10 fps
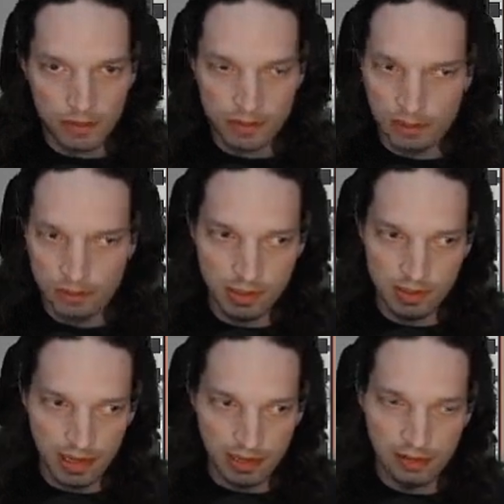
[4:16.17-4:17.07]
it sounds
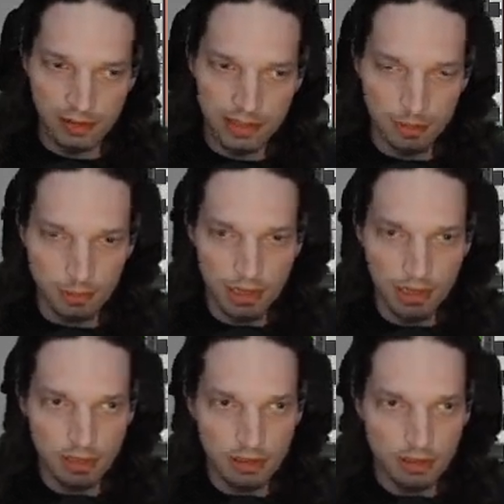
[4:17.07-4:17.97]
exactly like the
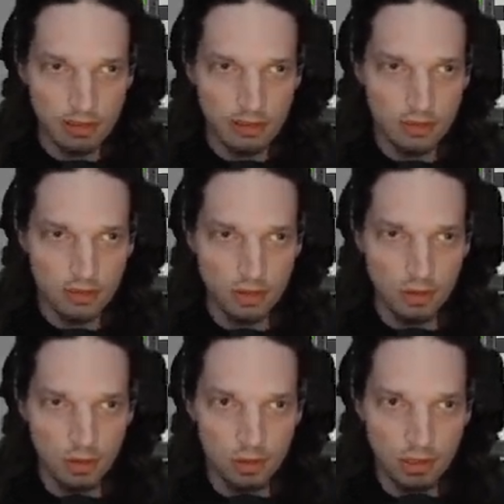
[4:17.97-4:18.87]
break.
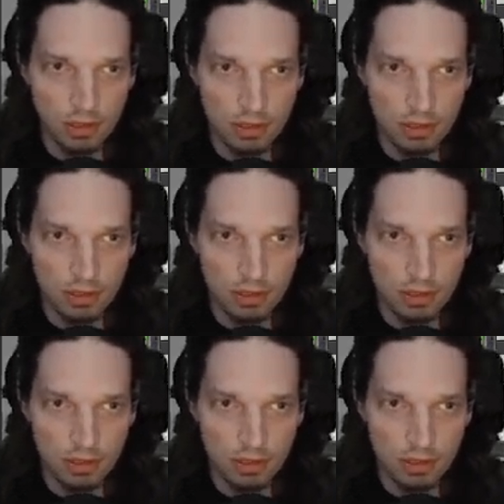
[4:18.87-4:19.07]
So